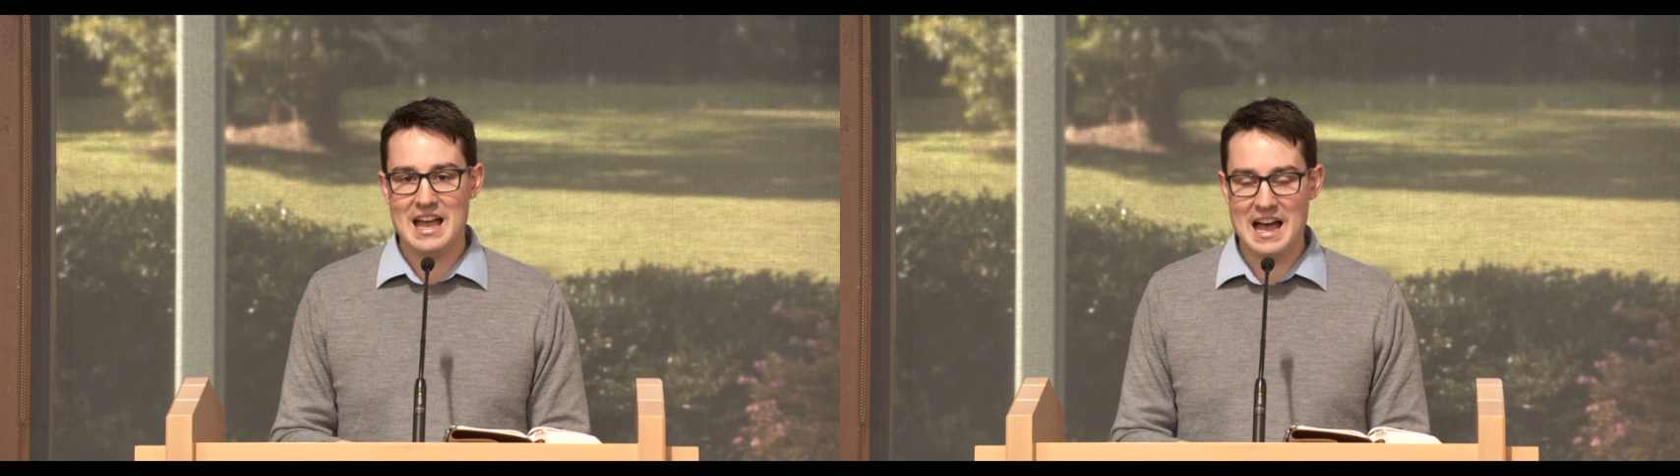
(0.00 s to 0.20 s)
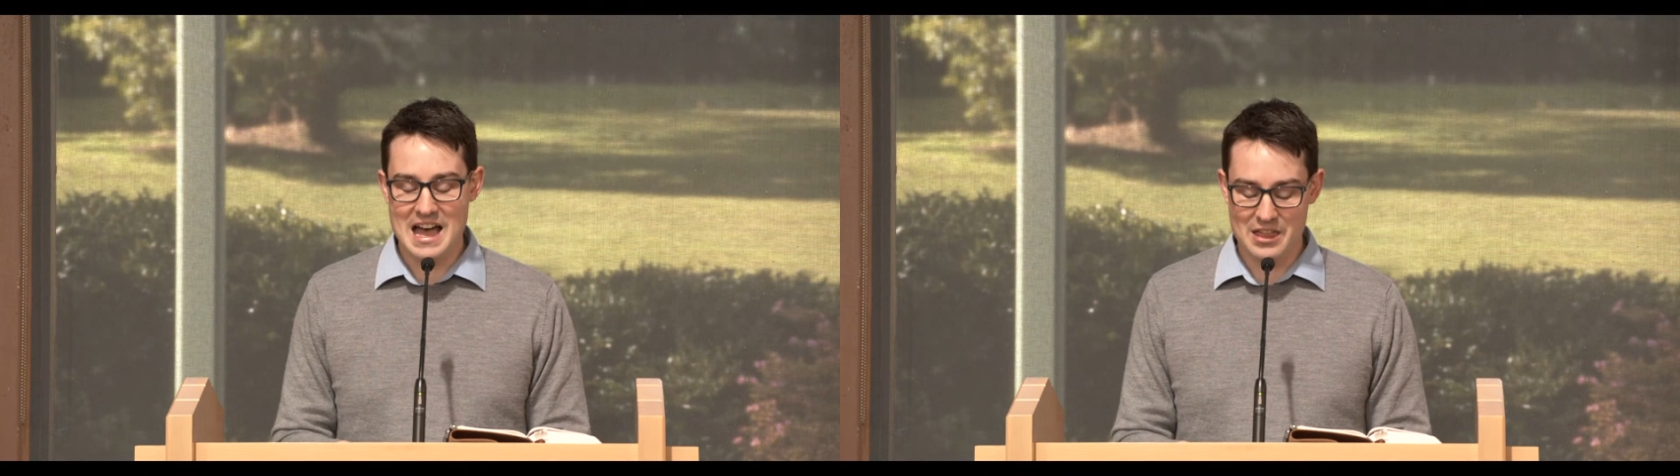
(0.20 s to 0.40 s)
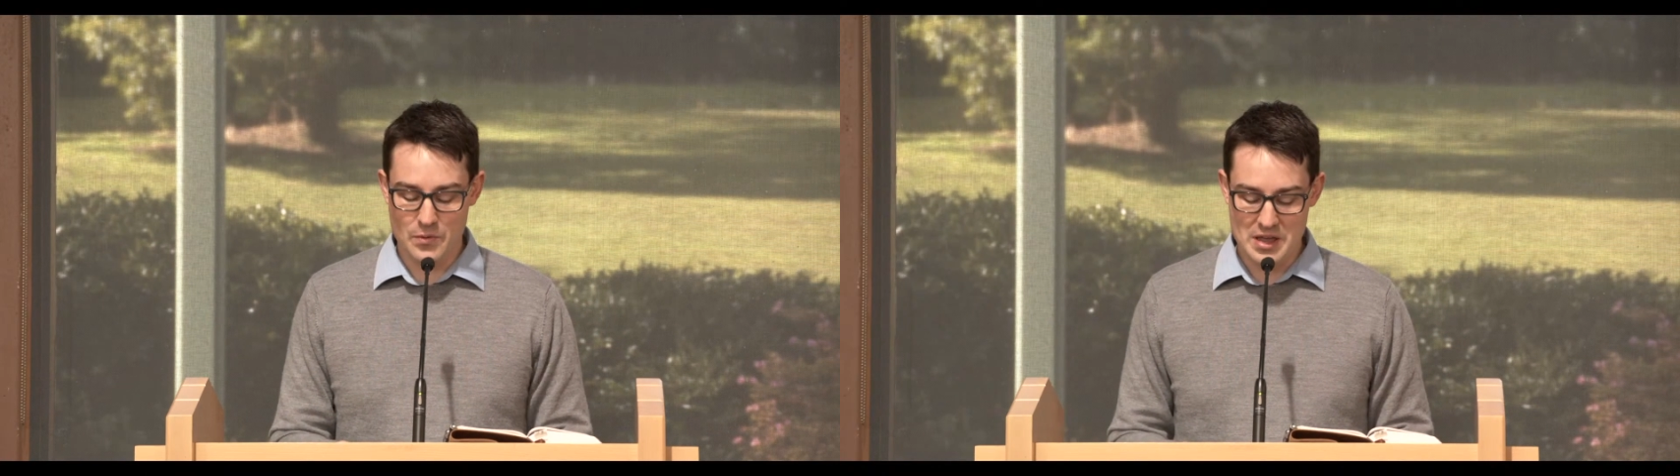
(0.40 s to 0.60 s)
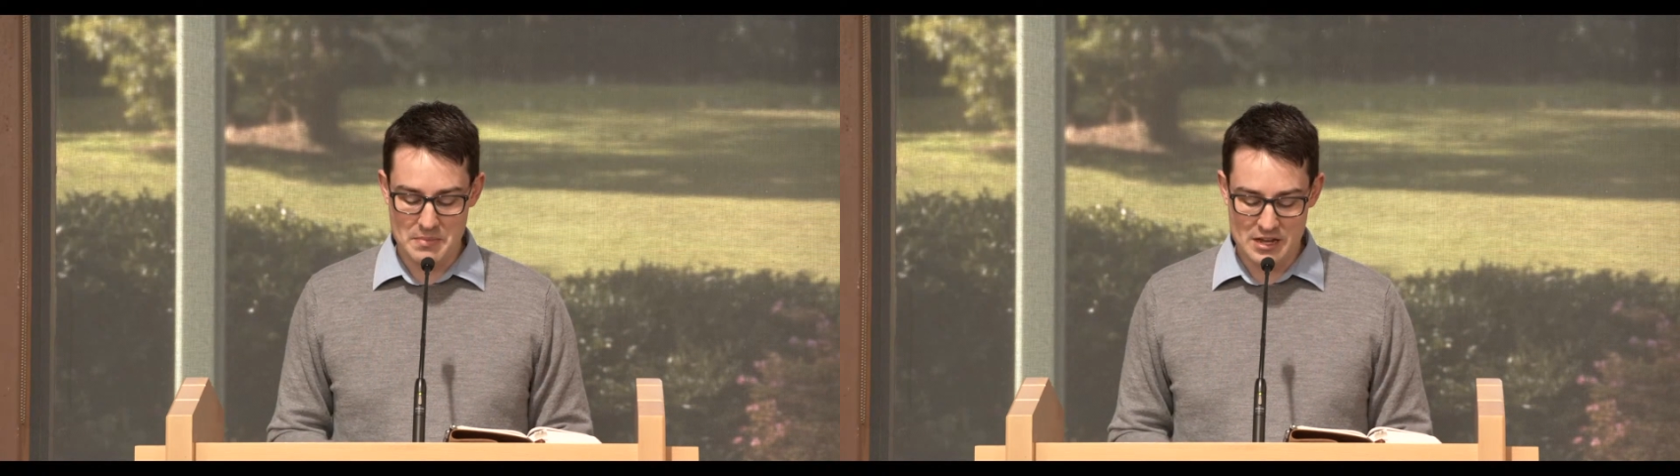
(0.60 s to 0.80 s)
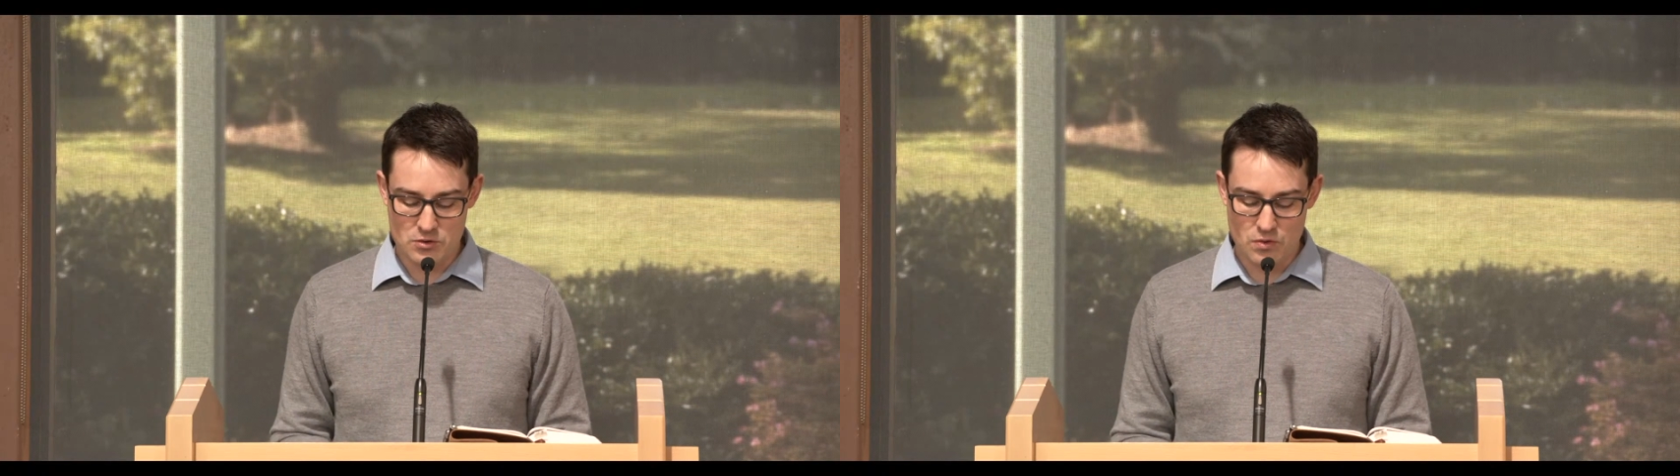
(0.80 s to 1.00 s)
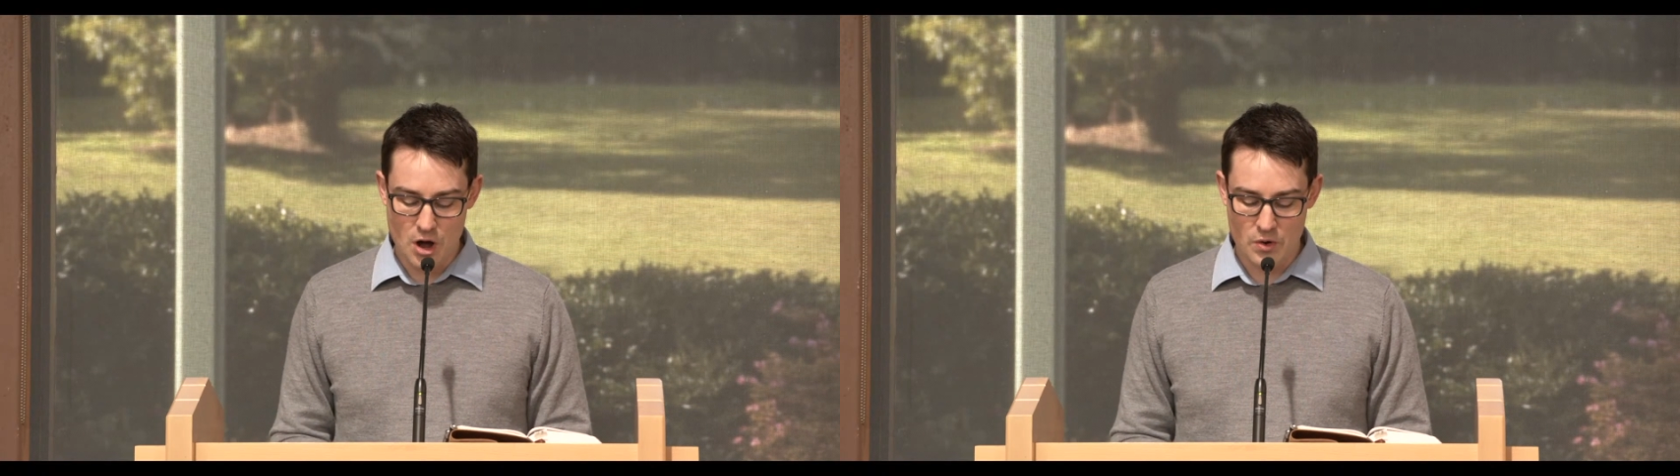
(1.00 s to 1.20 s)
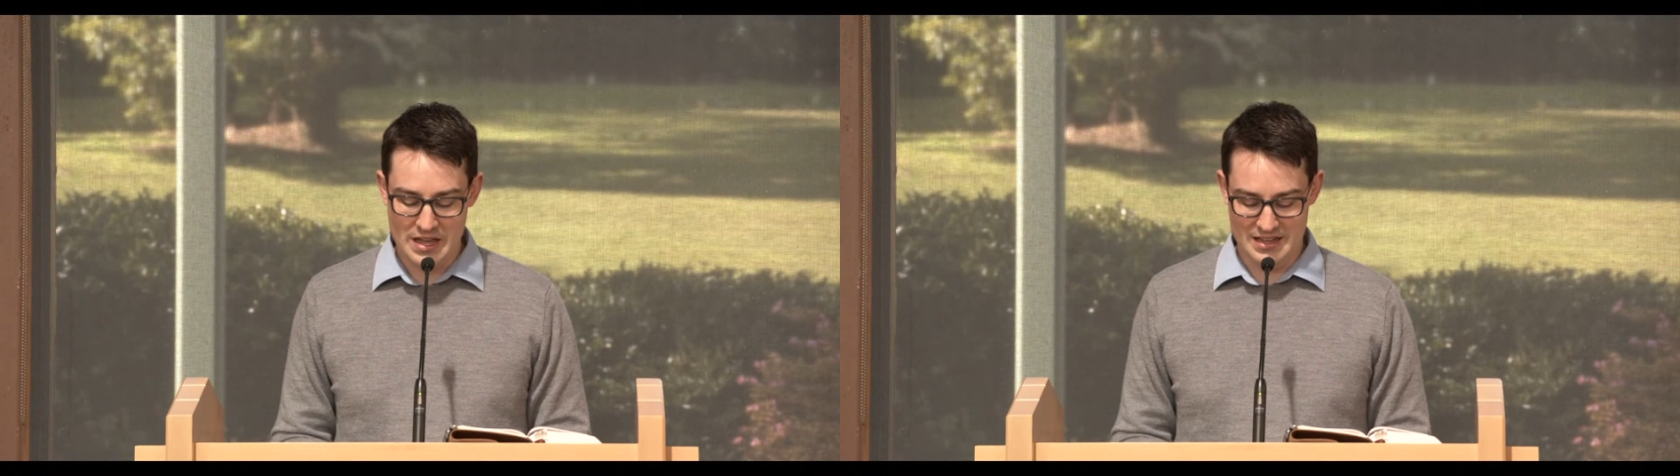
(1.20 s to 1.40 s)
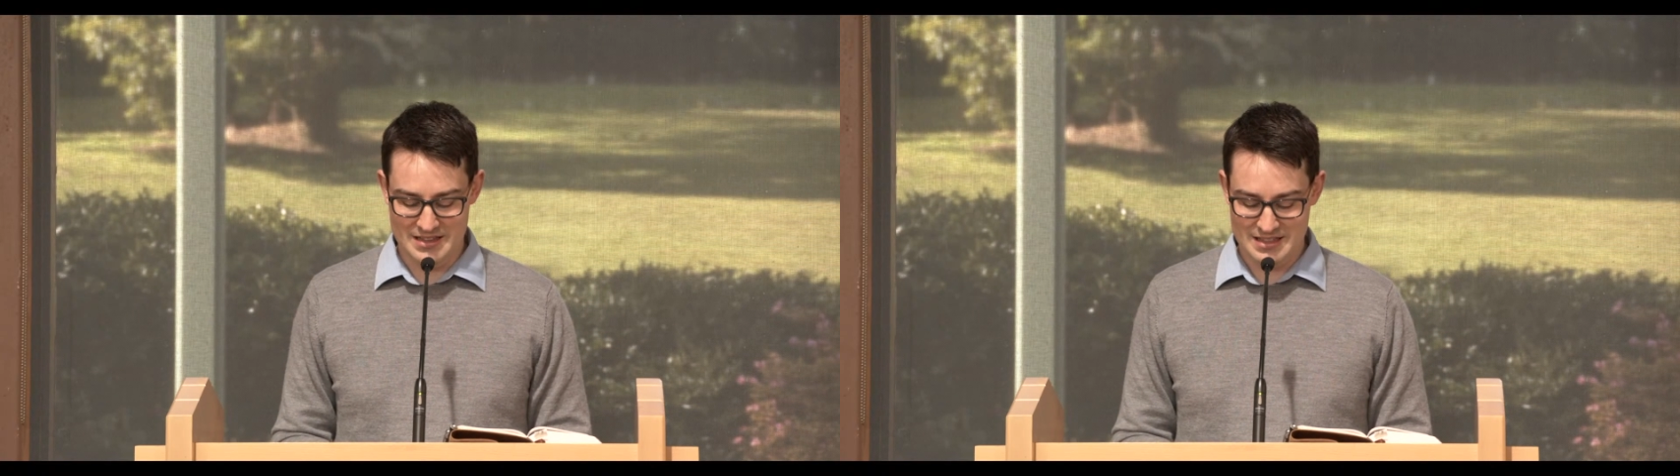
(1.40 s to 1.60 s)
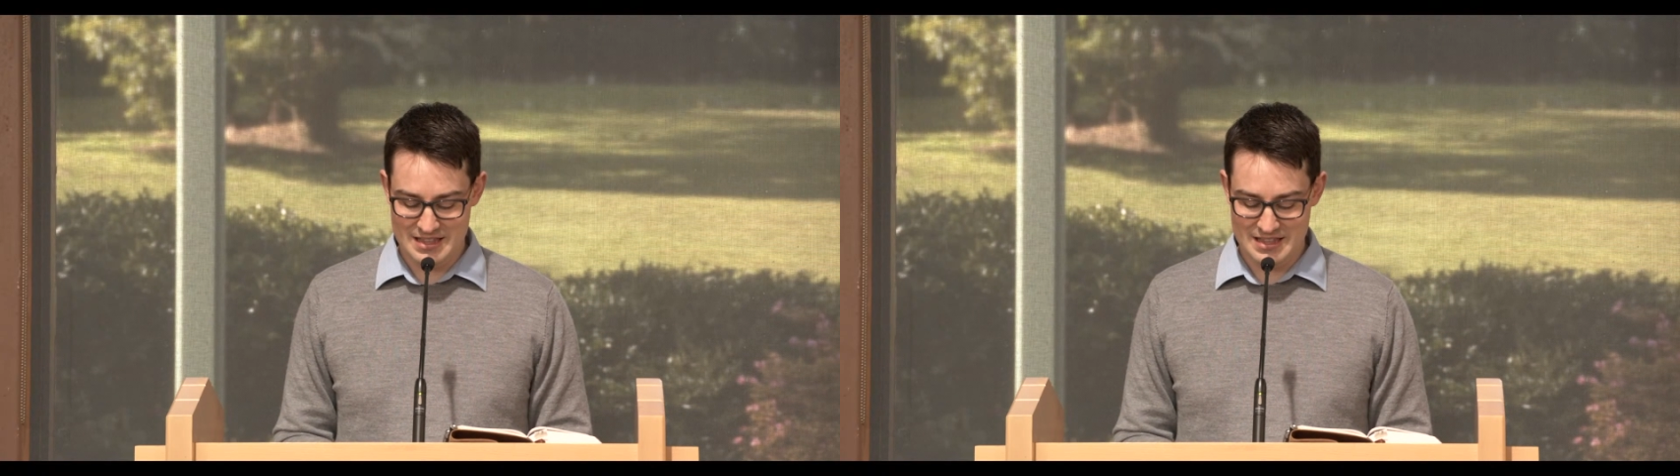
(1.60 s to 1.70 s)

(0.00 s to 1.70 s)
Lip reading: that we be growing